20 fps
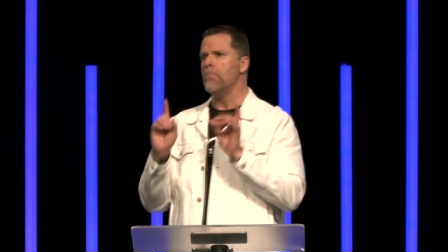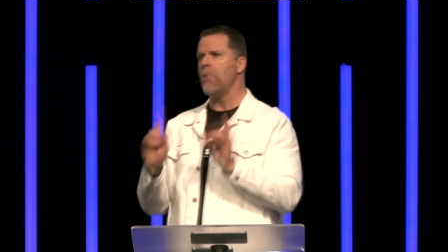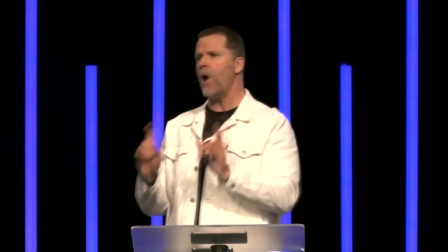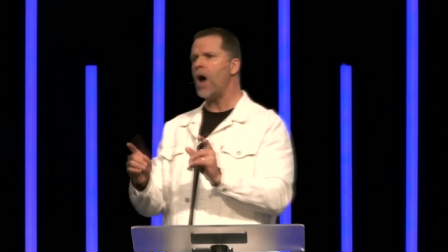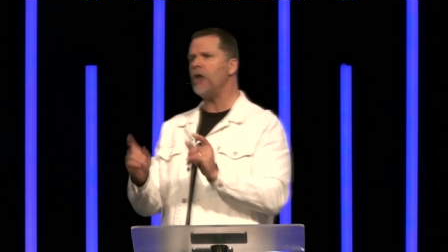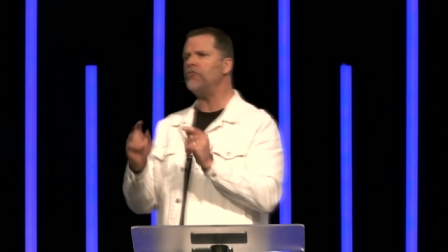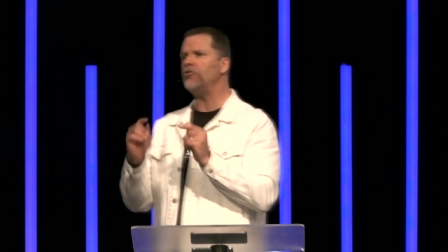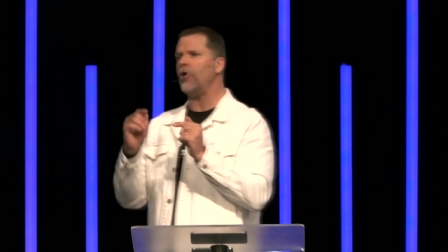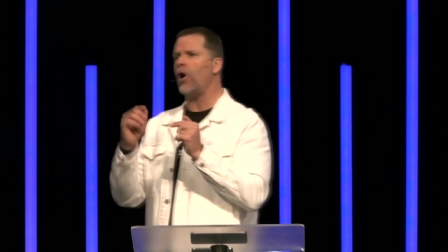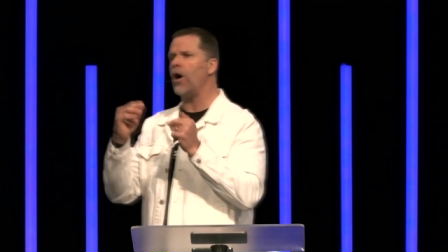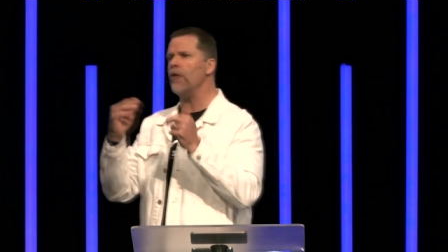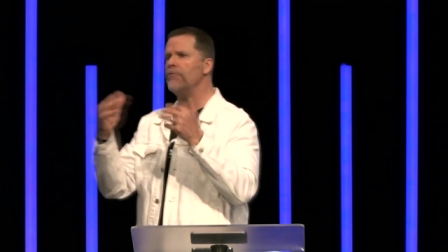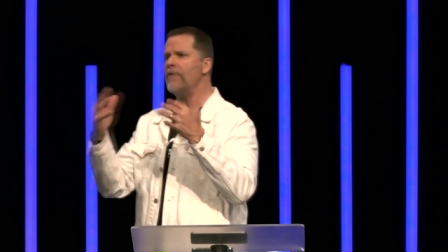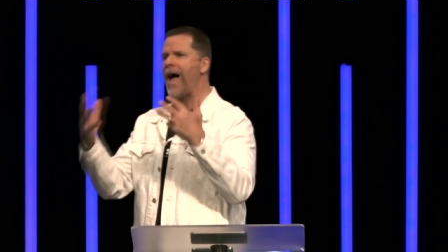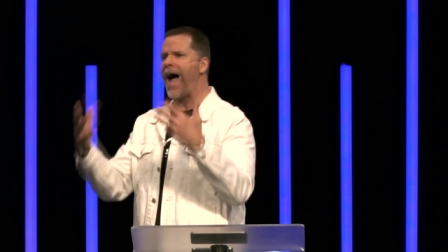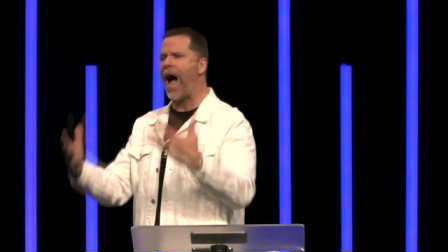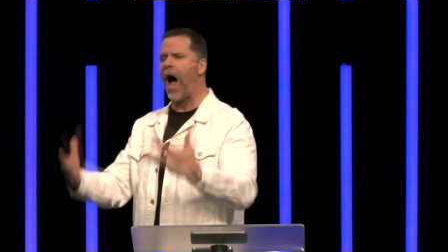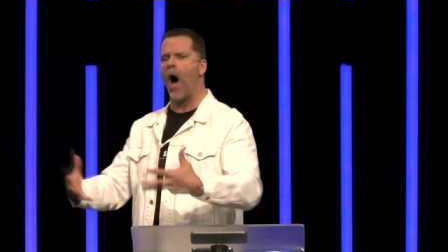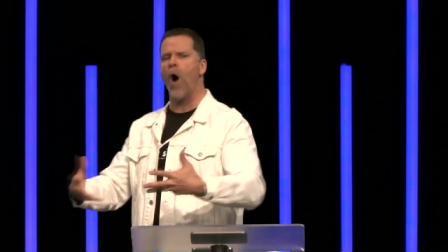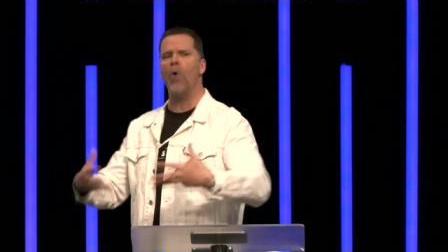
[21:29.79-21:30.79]
much of
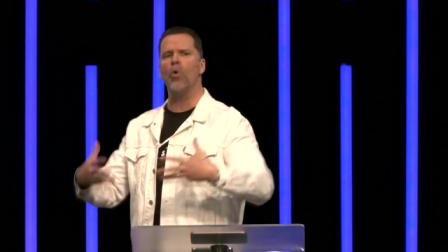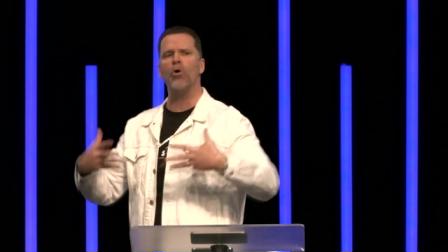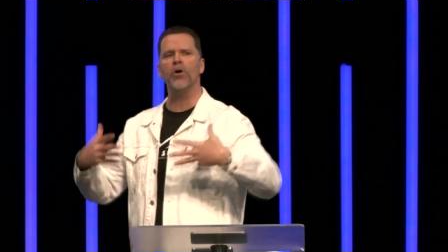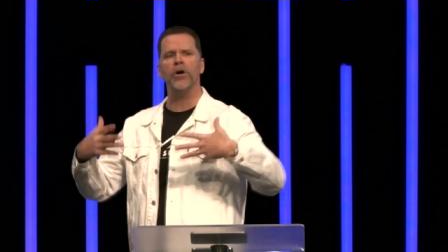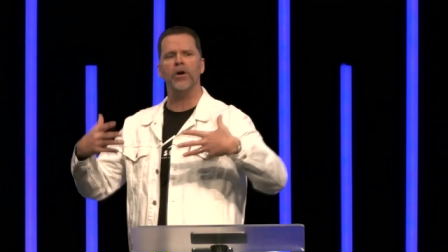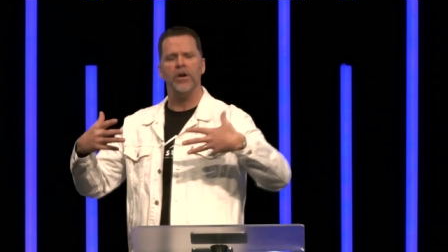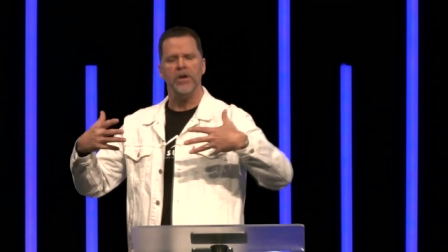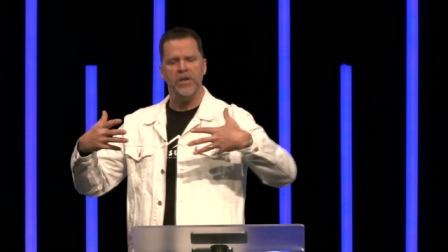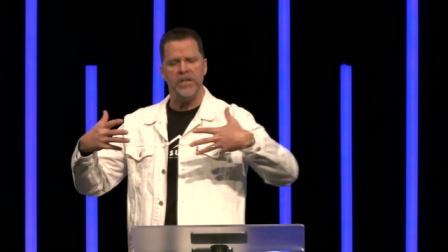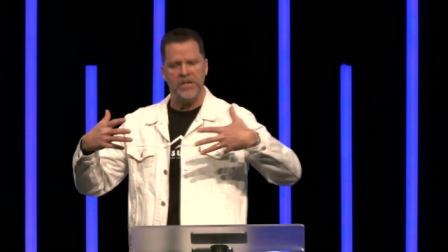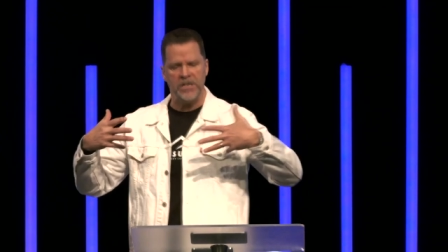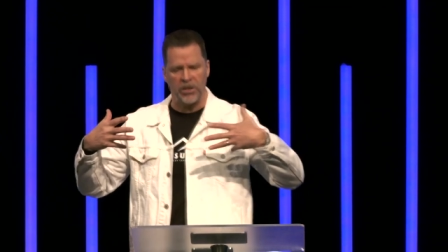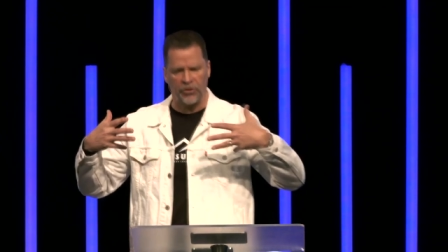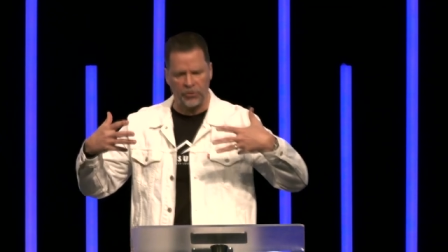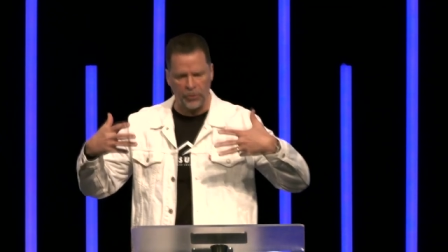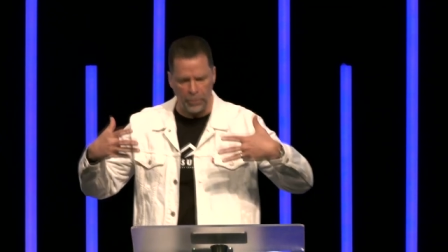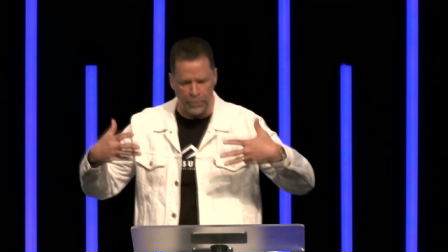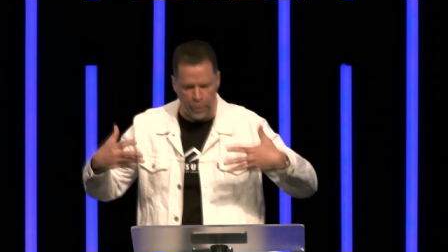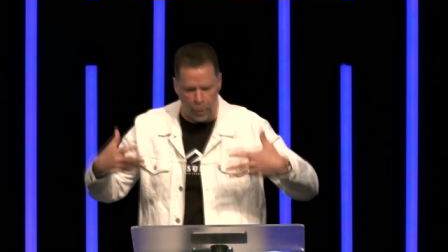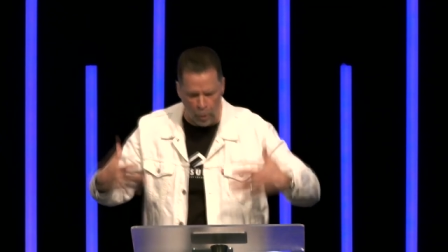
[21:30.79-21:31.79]
our
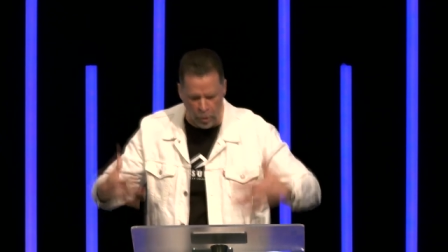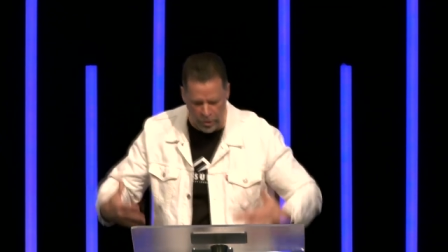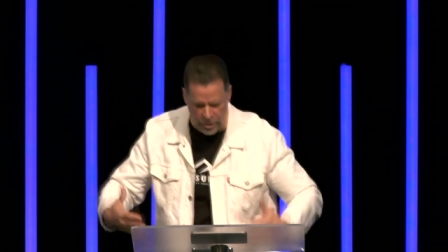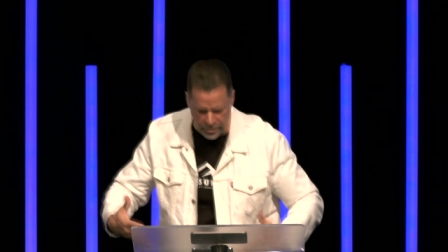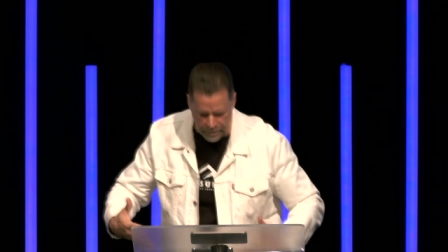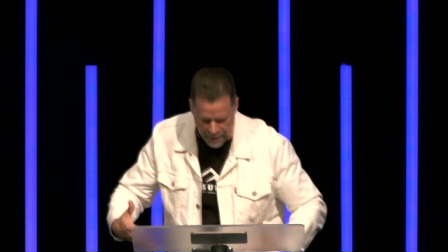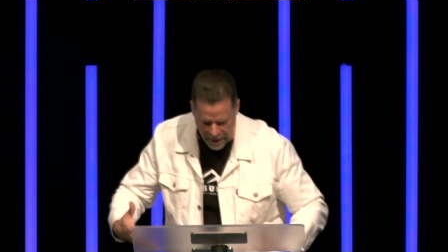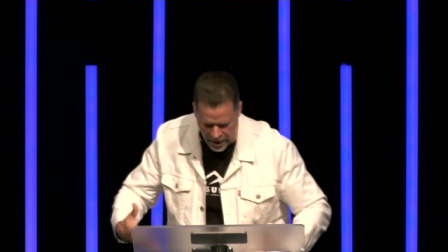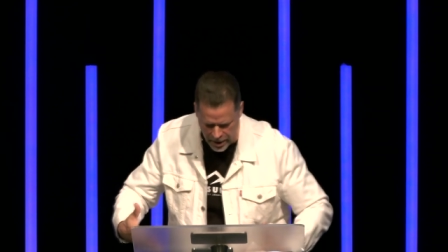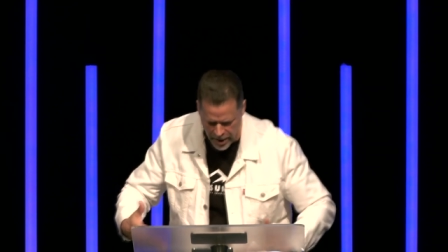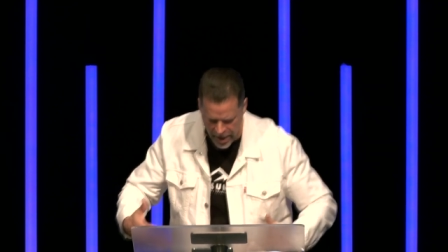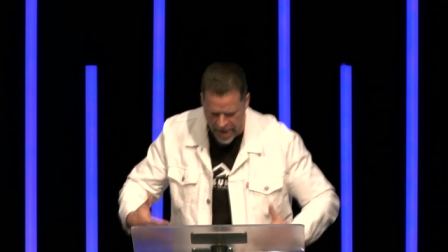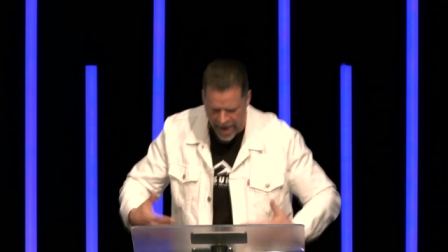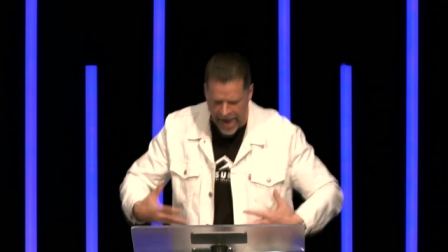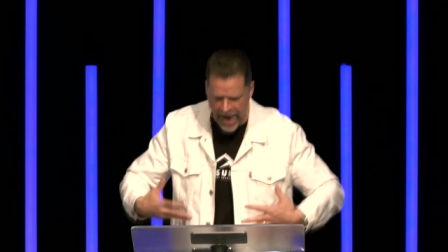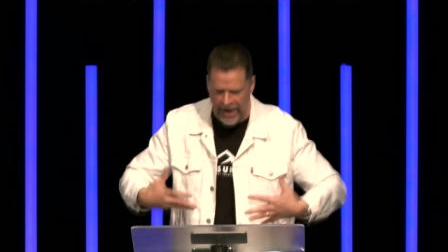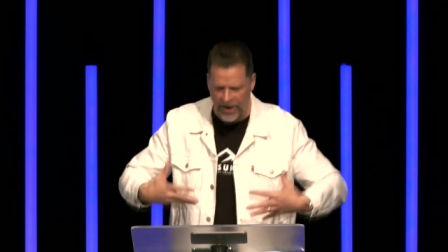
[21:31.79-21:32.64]
disappointment